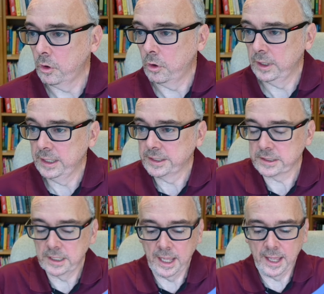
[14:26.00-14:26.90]
it
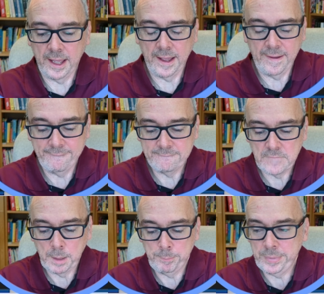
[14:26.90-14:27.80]

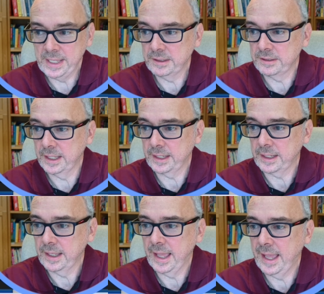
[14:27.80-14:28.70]
basic
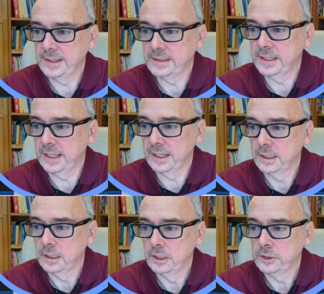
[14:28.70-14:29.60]
editing
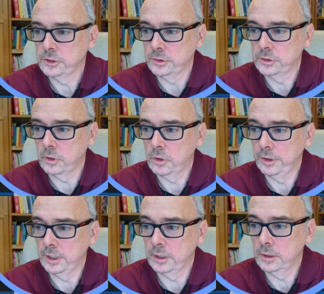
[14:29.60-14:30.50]

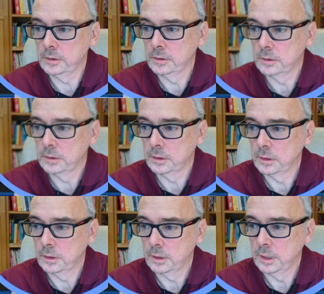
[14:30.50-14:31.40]
tutorial
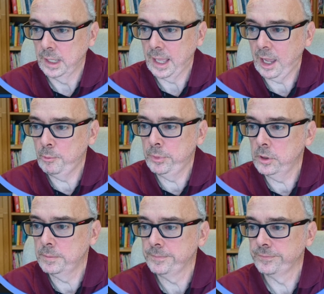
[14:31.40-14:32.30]
output,
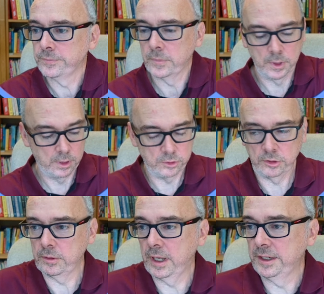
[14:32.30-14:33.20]
just so I
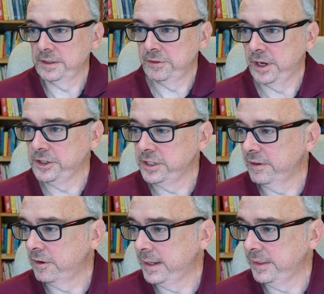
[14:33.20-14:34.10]
can differentiate from
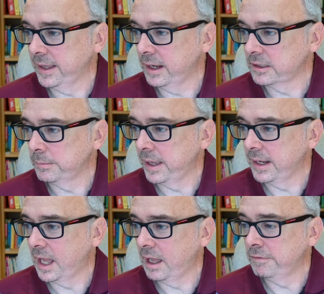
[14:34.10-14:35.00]
anything else I might have.